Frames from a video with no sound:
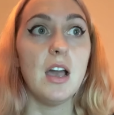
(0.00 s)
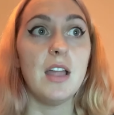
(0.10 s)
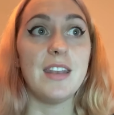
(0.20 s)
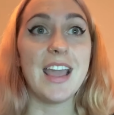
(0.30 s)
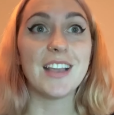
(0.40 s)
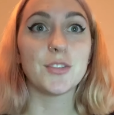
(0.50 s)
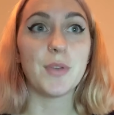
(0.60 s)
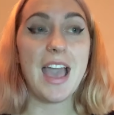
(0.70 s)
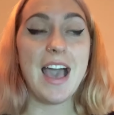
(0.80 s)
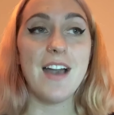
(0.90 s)
Next,
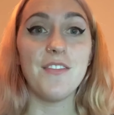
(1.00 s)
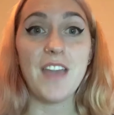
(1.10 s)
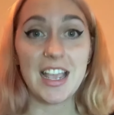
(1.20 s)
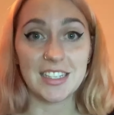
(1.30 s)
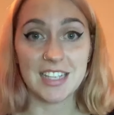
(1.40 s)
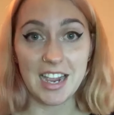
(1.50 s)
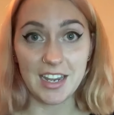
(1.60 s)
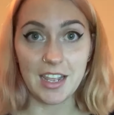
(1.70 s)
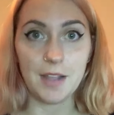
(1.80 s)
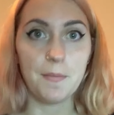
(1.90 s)
we have
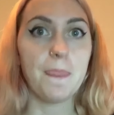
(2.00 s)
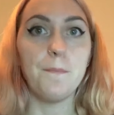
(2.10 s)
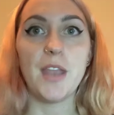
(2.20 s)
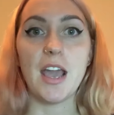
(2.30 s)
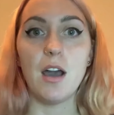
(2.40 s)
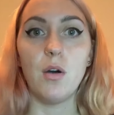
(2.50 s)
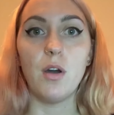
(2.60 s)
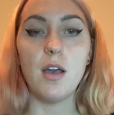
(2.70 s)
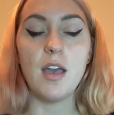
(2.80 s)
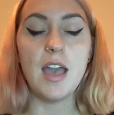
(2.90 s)
anxiety. Now,
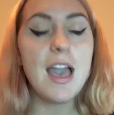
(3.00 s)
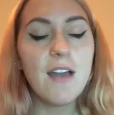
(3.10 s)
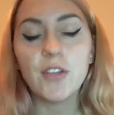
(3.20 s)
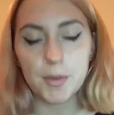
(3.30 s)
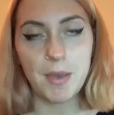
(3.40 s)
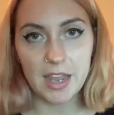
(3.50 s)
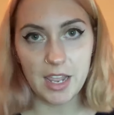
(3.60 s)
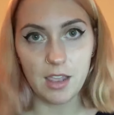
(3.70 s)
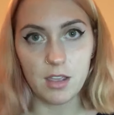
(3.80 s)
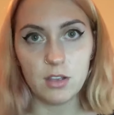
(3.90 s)

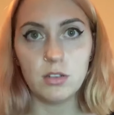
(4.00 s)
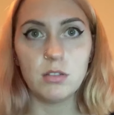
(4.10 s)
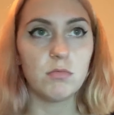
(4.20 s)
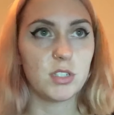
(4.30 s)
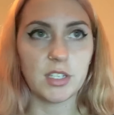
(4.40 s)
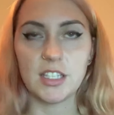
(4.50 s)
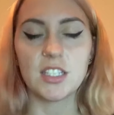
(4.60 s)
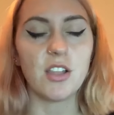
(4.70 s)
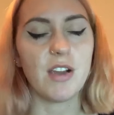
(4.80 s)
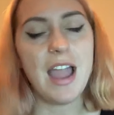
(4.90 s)
everybody, just get this
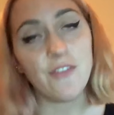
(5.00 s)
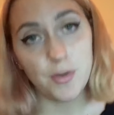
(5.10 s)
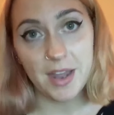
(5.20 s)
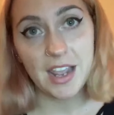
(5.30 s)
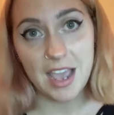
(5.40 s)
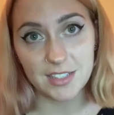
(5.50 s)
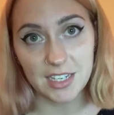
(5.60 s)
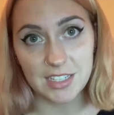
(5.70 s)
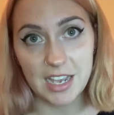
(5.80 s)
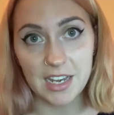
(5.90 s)
clear, everybody has
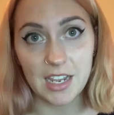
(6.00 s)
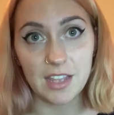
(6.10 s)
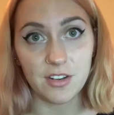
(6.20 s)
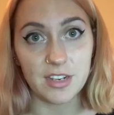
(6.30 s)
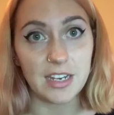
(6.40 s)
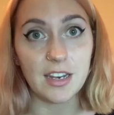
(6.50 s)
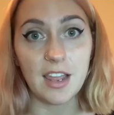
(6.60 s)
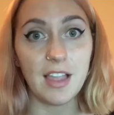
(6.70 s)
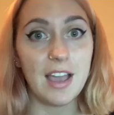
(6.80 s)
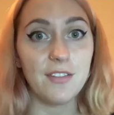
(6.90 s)
anxiety in their
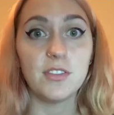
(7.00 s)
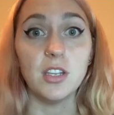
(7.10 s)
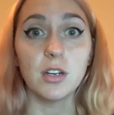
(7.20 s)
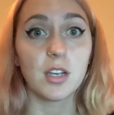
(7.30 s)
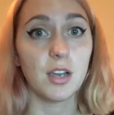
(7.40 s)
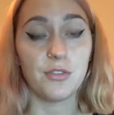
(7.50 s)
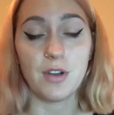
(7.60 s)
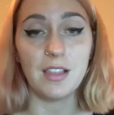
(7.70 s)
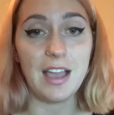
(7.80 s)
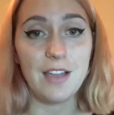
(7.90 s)
day-to-day life. You don't go
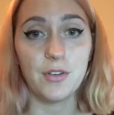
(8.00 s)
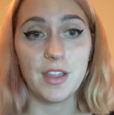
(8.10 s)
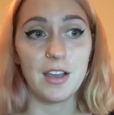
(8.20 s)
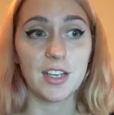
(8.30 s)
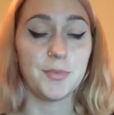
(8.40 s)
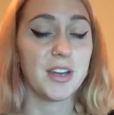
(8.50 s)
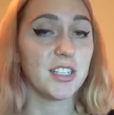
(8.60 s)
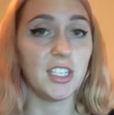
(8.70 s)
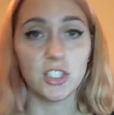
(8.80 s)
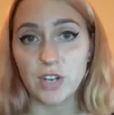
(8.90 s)
throughout life without
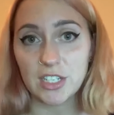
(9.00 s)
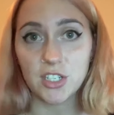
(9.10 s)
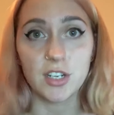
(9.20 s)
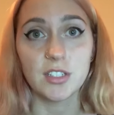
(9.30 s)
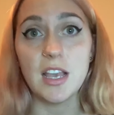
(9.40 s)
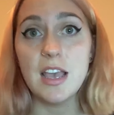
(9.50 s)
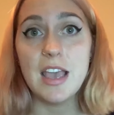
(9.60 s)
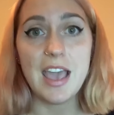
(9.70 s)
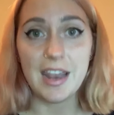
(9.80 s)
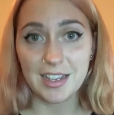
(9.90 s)
experiencing stressors
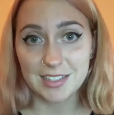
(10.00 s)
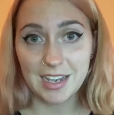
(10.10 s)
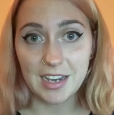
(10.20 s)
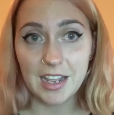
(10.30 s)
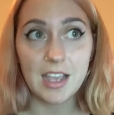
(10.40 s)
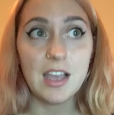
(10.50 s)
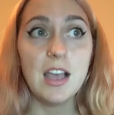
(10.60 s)
and anxiety.